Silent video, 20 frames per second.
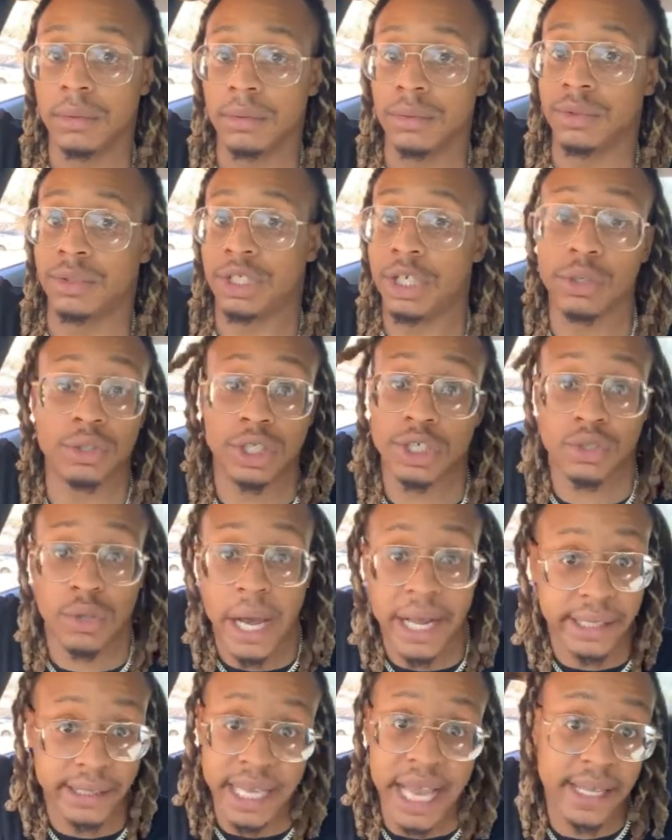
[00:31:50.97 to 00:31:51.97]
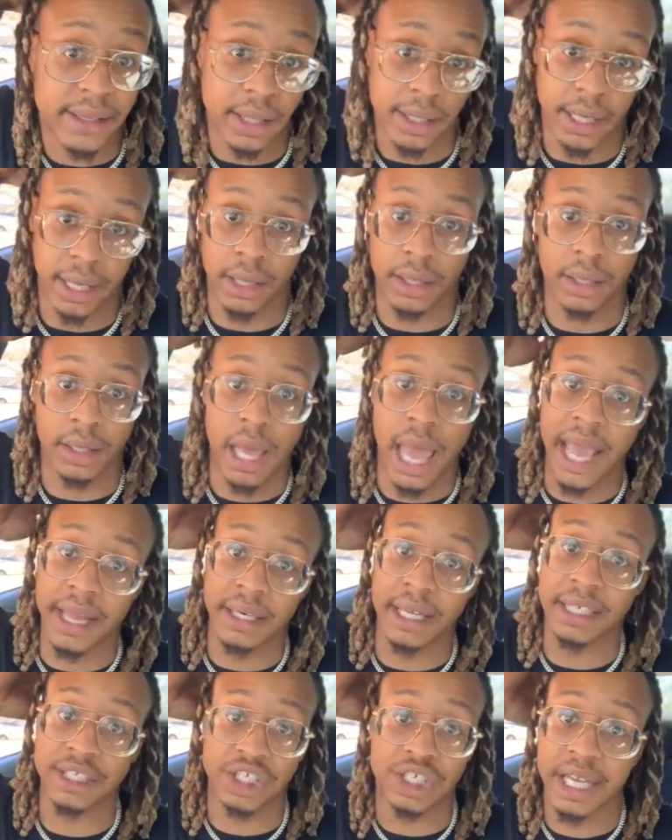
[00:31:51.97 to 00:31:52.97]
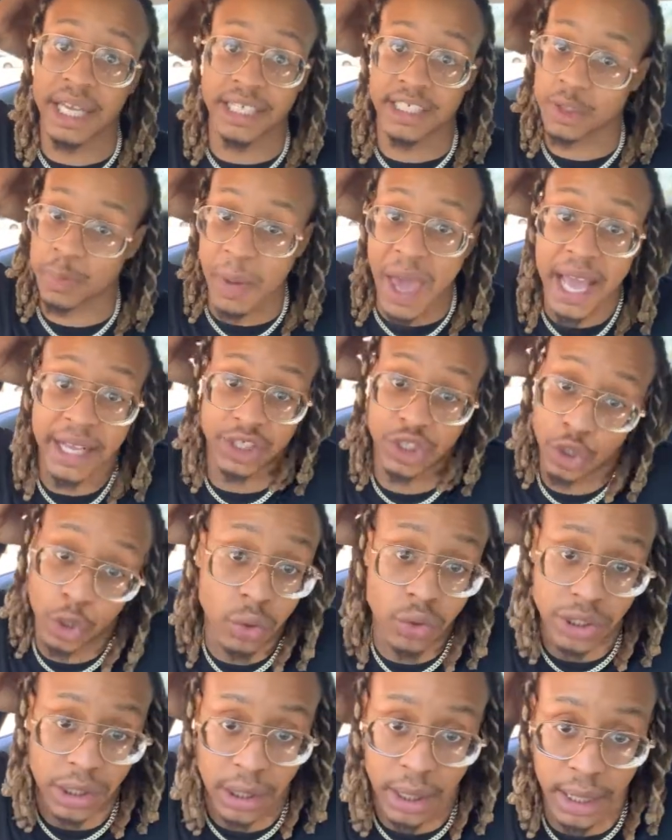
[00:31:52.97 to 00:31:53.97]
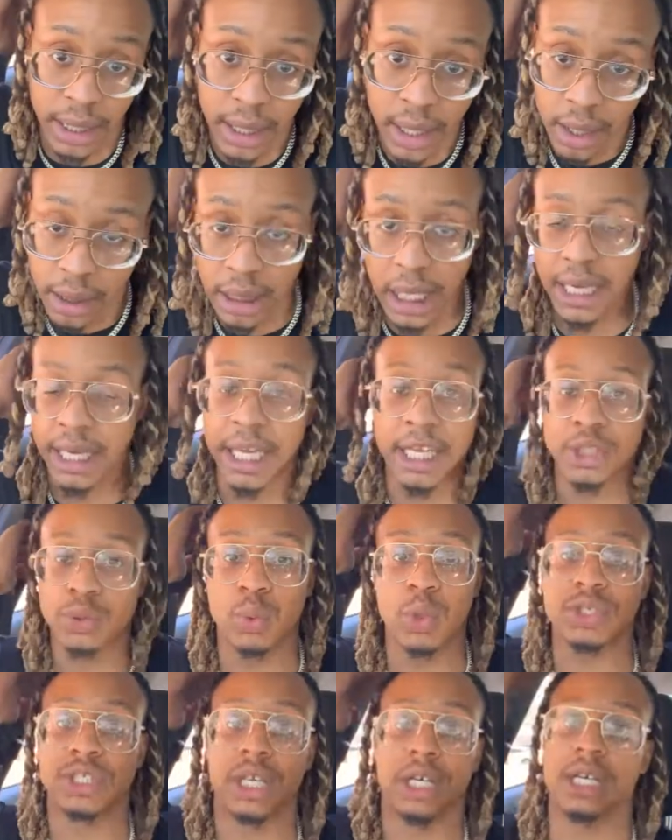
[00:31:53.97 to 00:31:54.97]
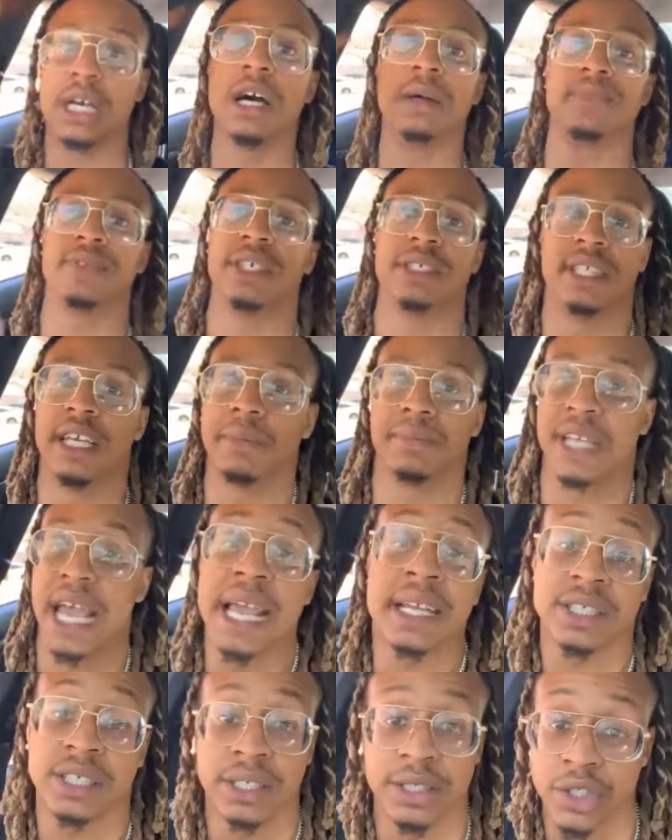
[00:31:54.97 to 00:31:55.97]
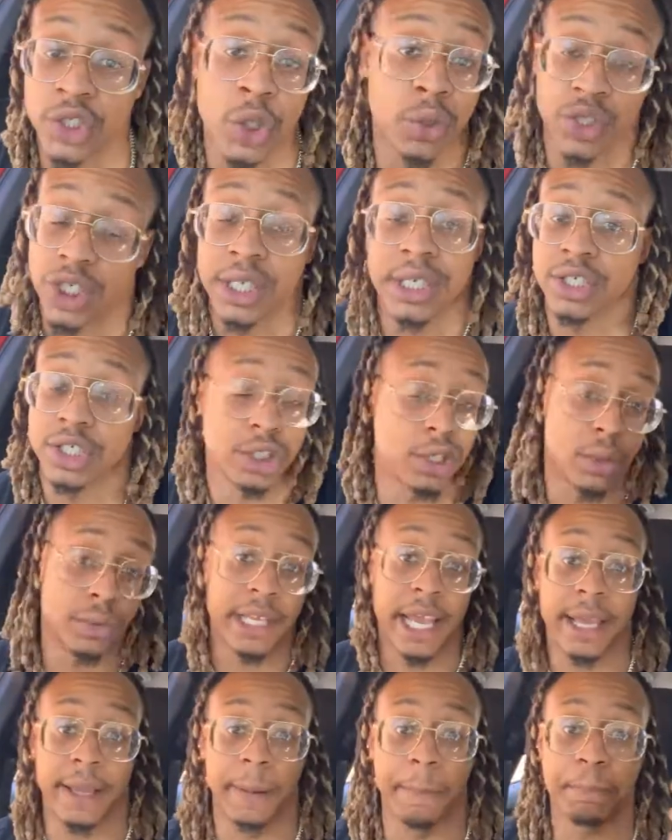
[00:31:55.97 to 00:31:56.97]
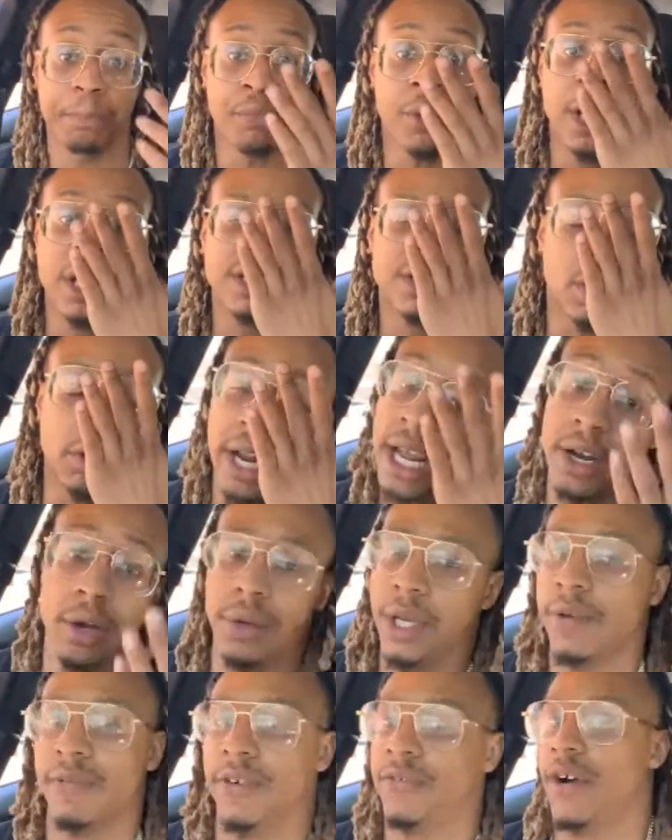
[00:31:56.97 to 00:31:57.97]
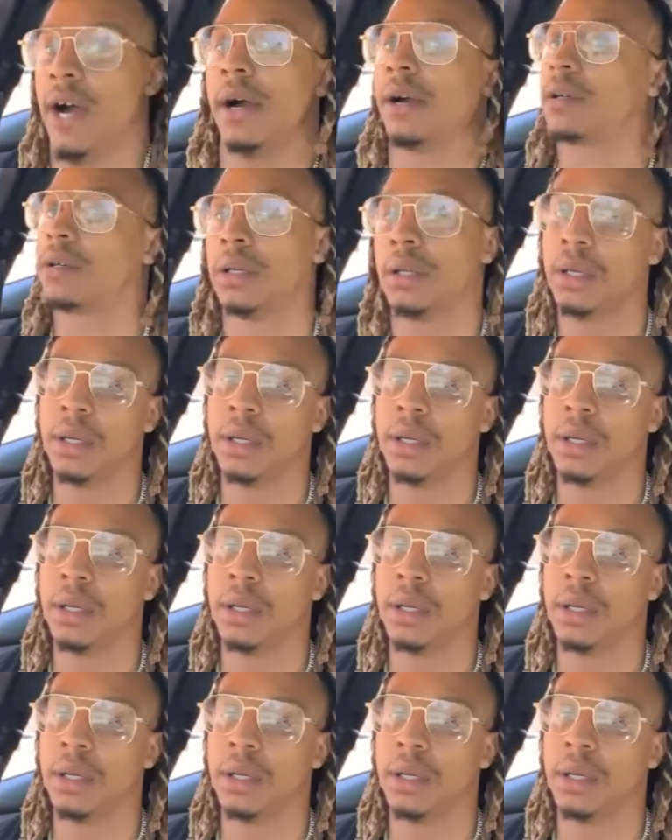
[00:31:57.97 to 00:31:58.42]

She'll just try to take the nigga. And then she expects, usually, that niggas will succumb to temptation so she can just go take him. So they don't give a fuck.